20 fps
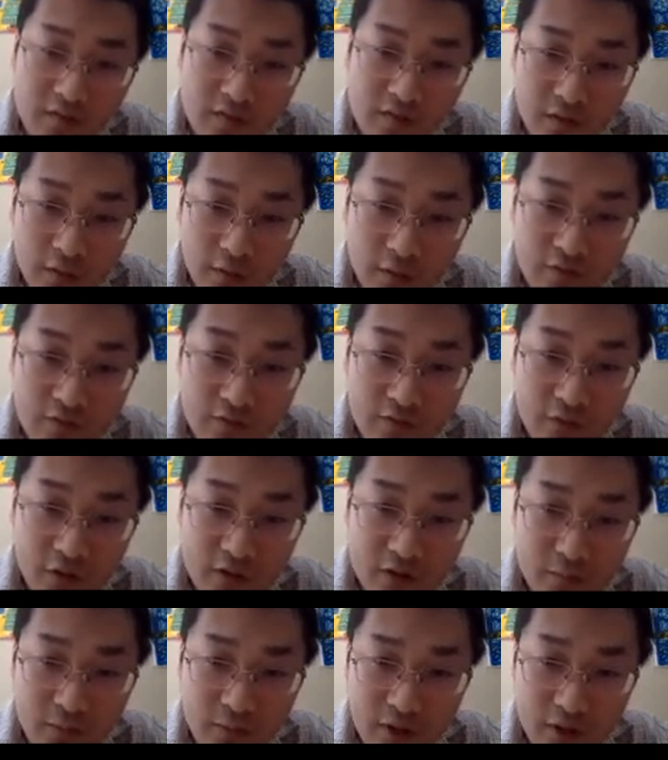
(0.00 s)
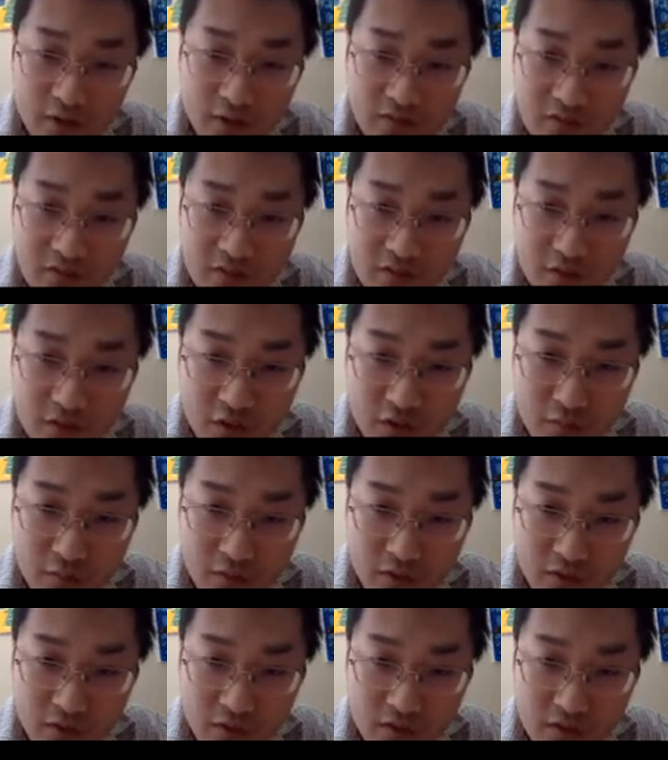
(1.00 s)
The first part of this term
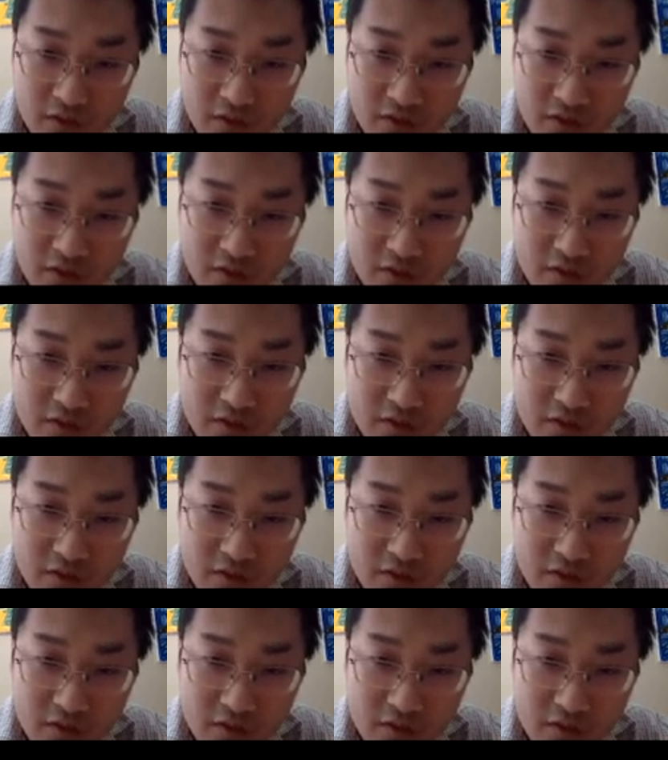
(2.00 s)
is